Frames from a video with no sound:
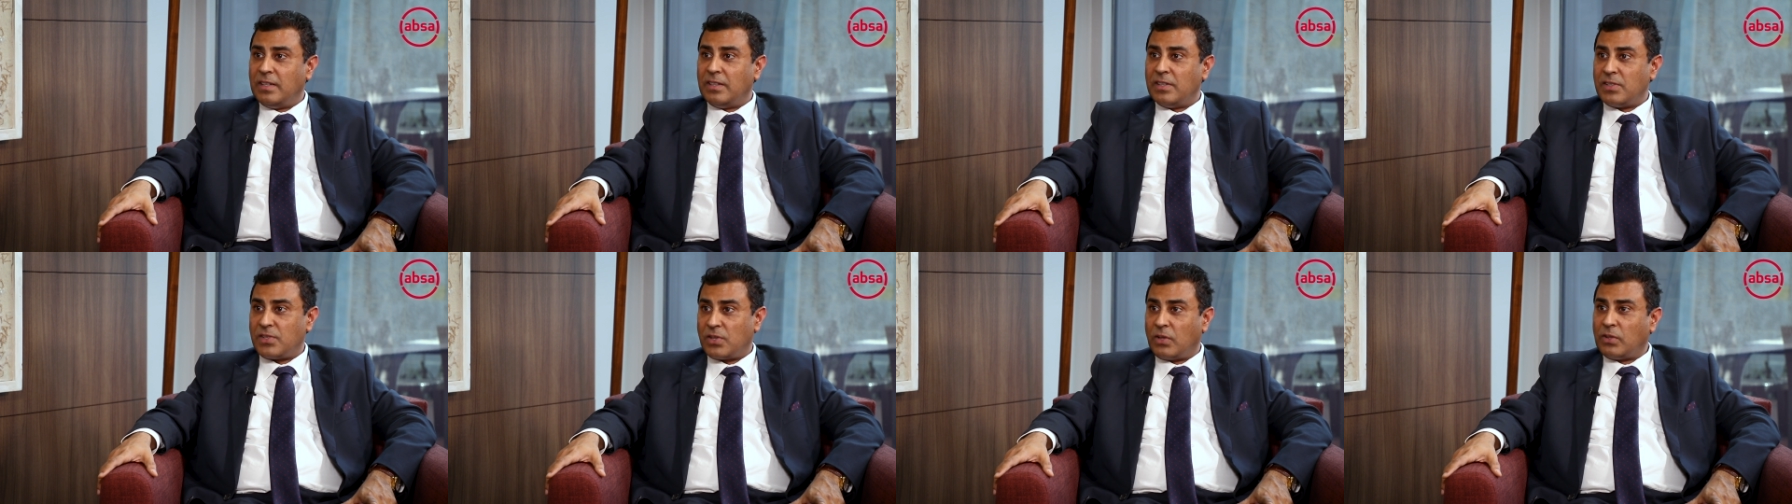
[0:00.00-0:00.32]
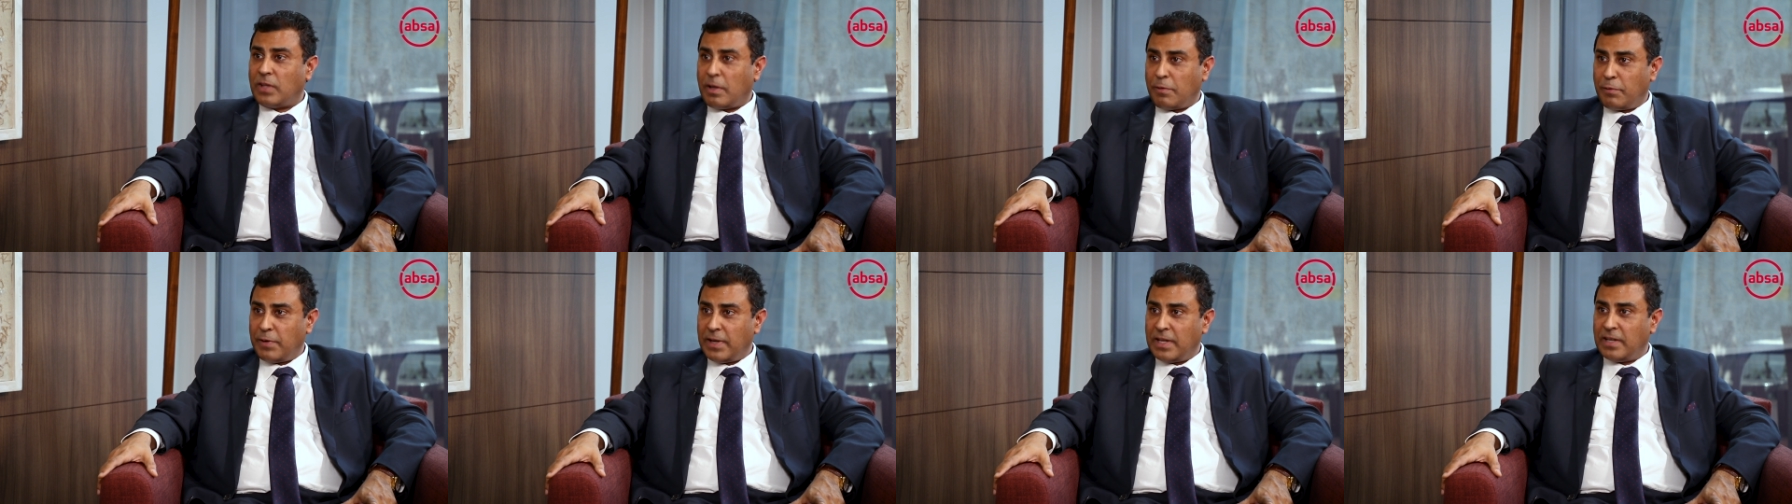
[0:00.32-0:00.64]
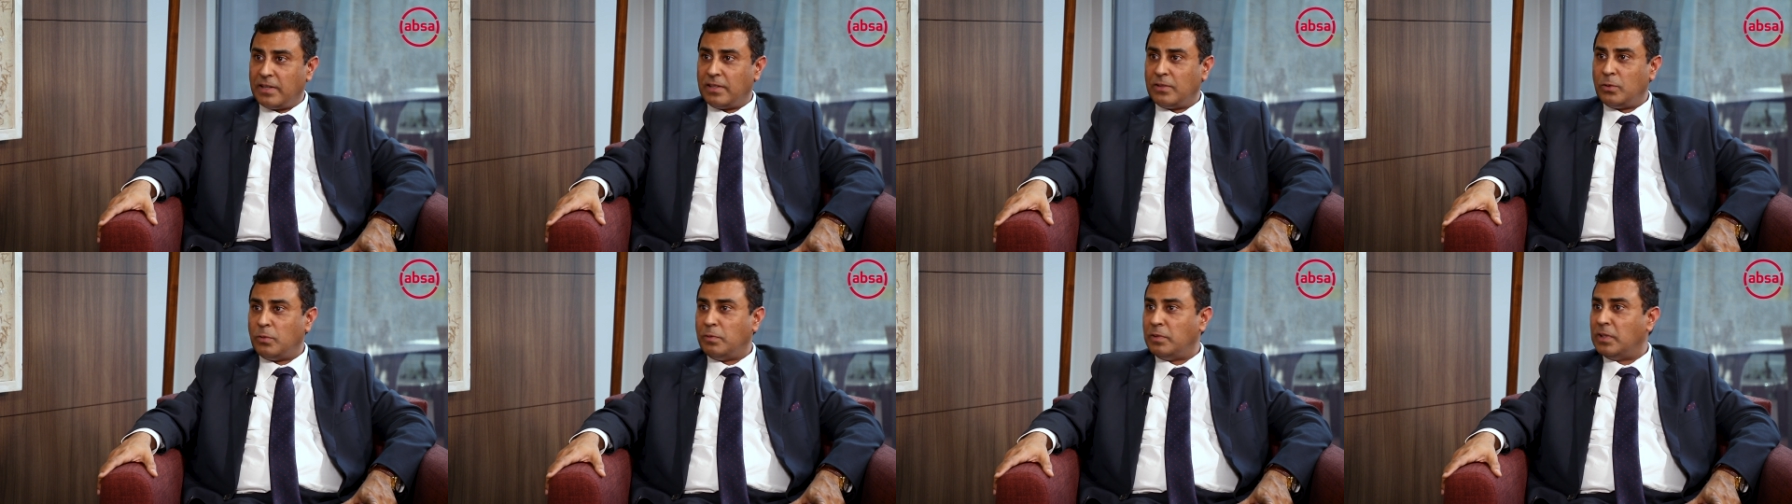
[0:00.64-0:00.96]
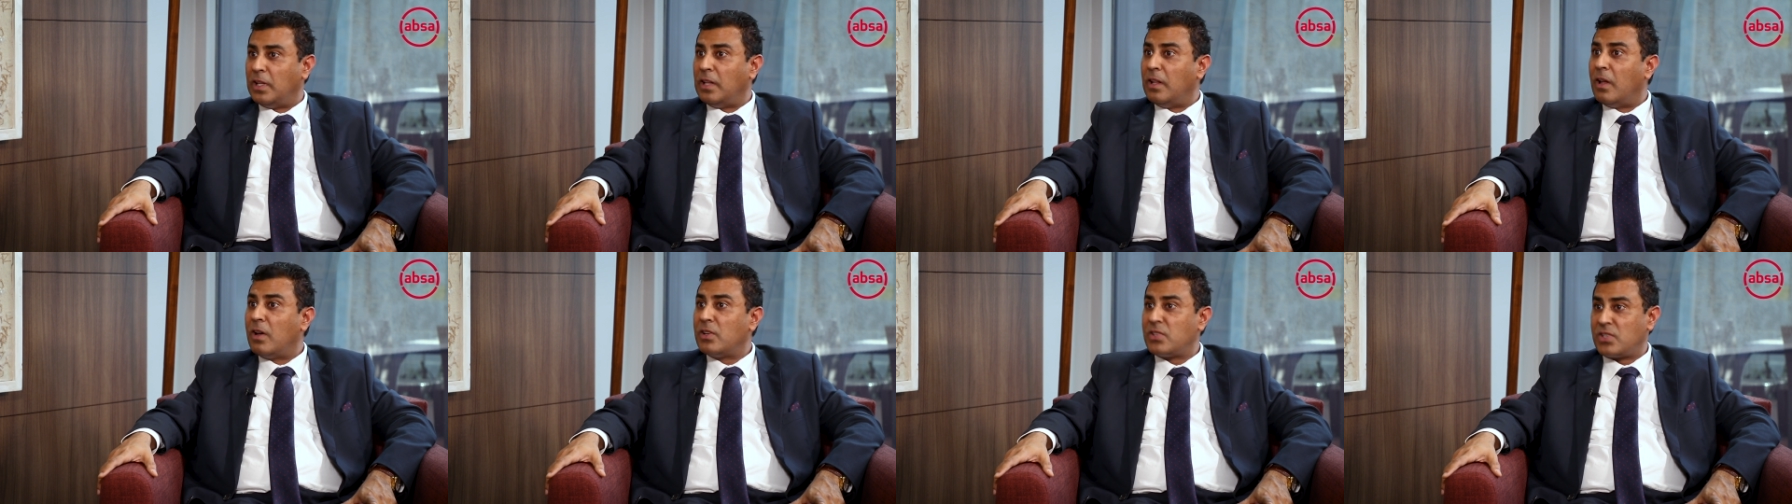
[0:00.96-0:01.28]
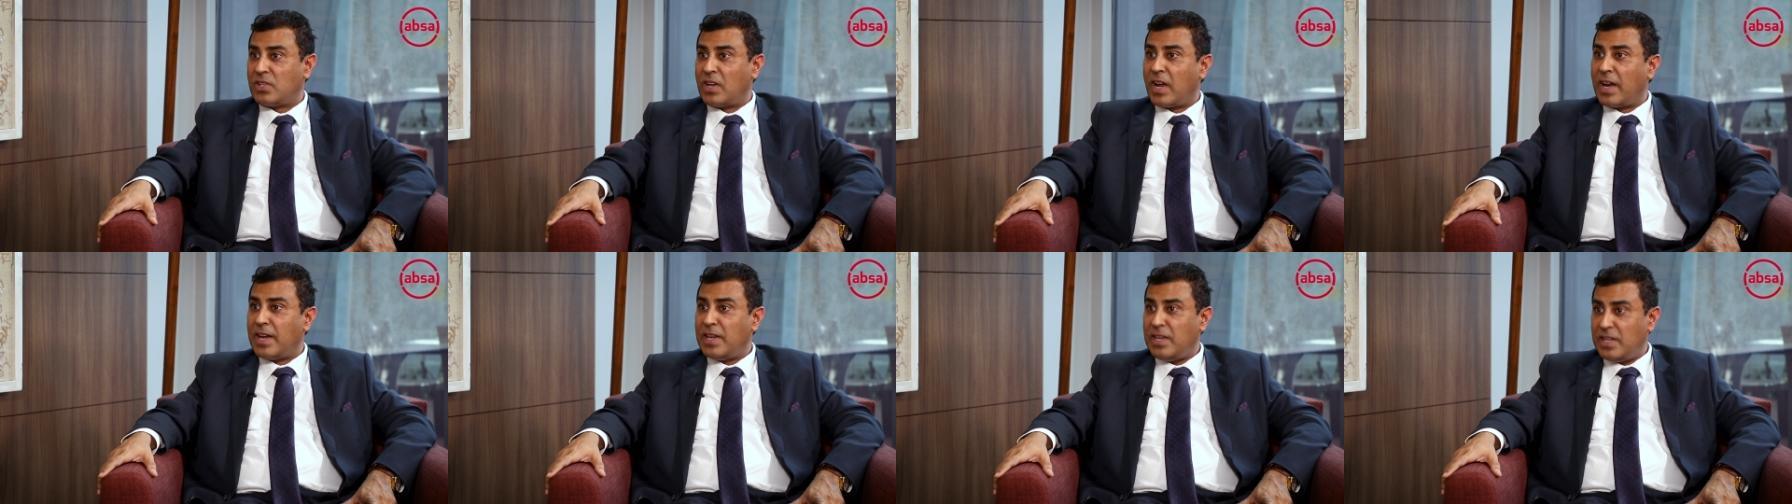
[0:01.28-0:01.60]
South Africa, over the
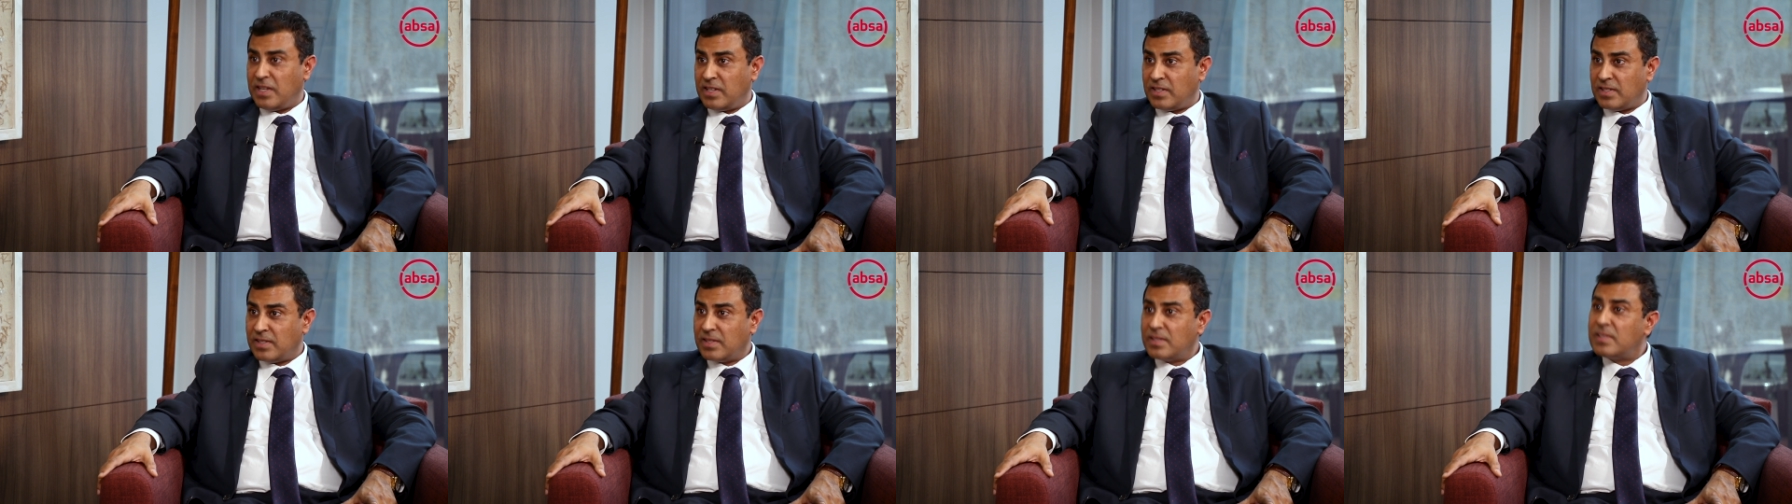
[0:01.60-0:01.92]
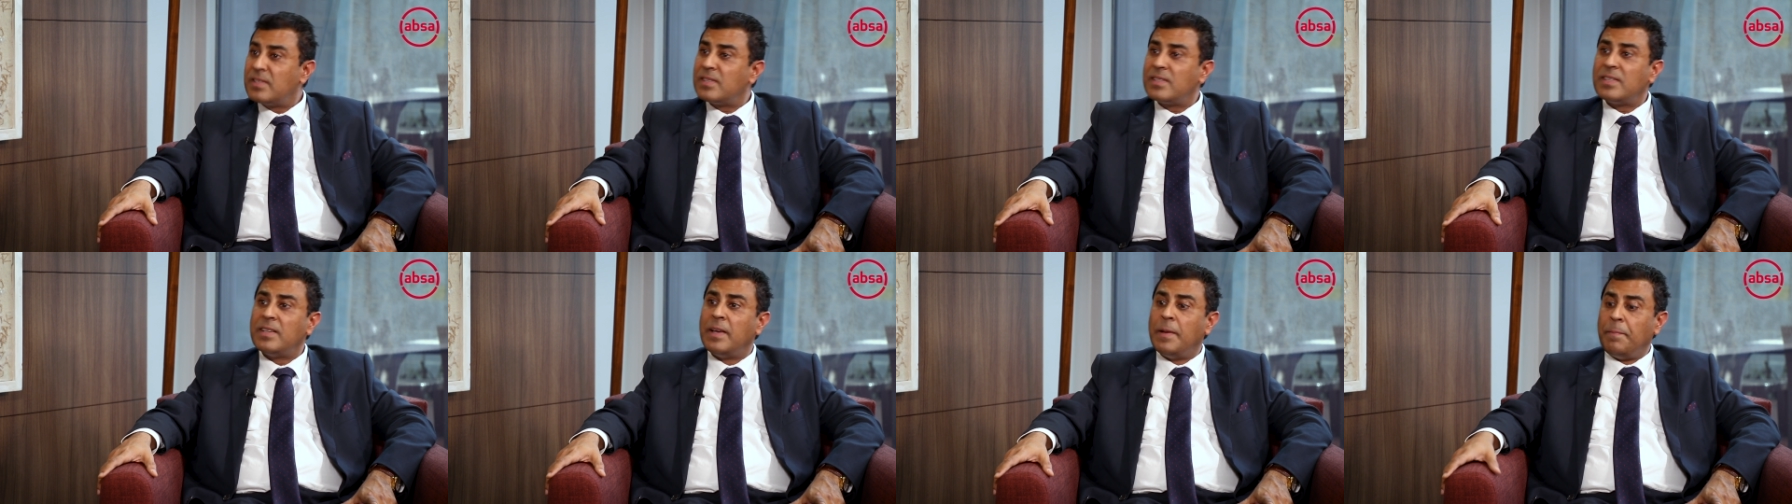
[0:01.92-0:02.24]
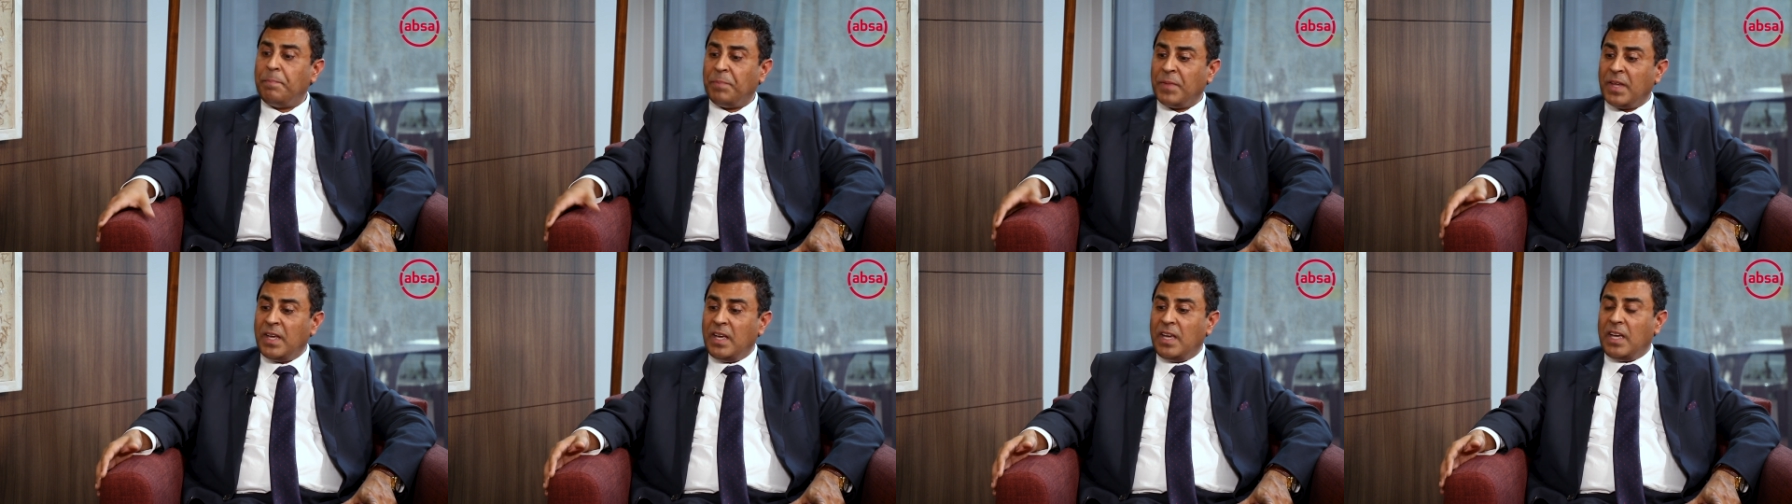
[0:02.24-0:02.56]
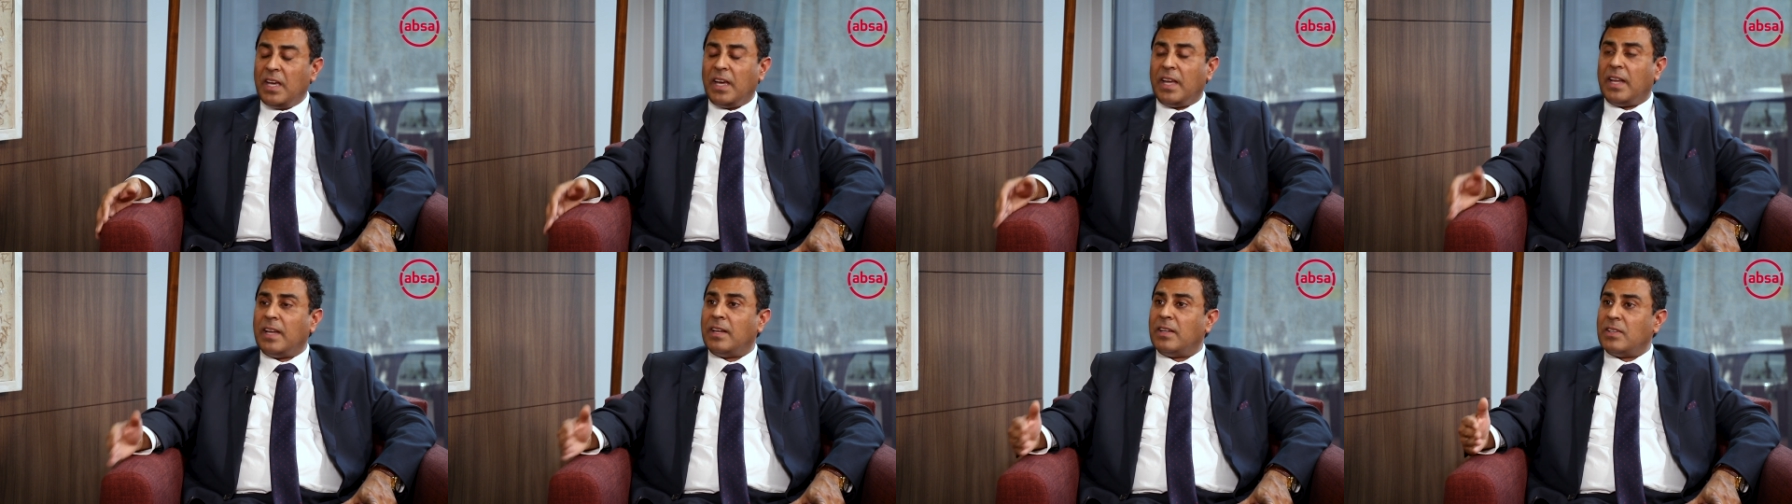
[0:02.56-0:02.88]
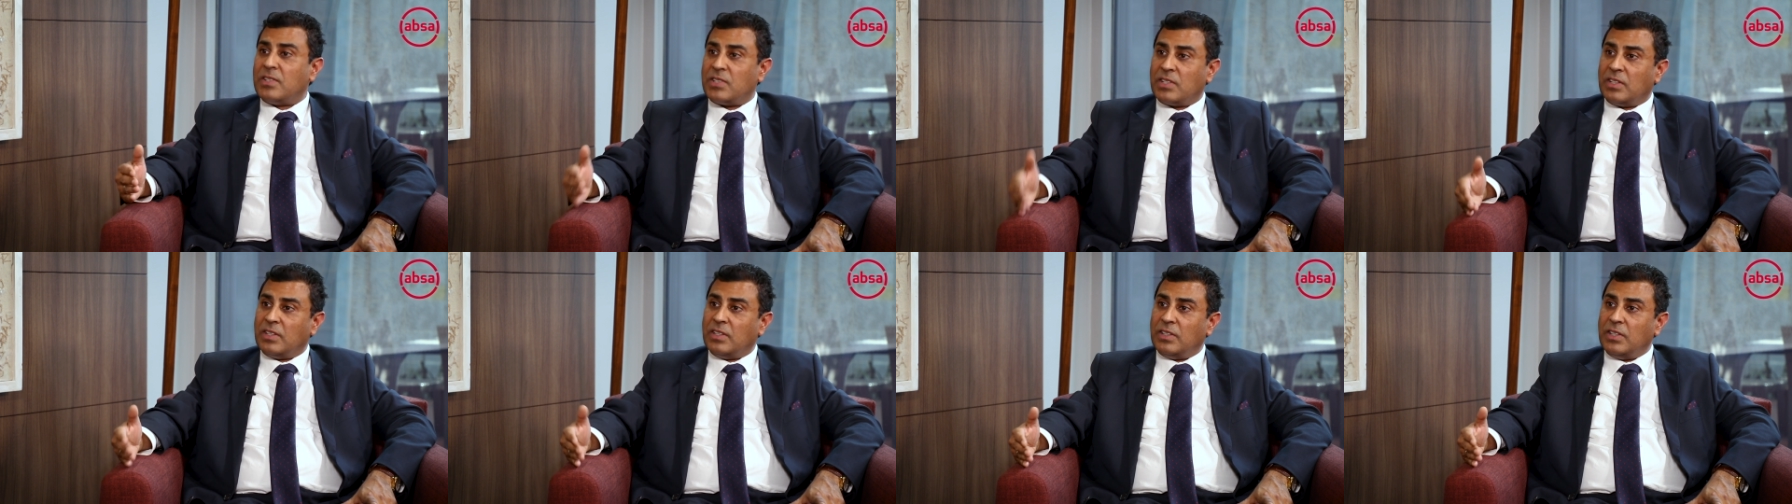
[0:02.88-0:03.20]
last 9 years, and,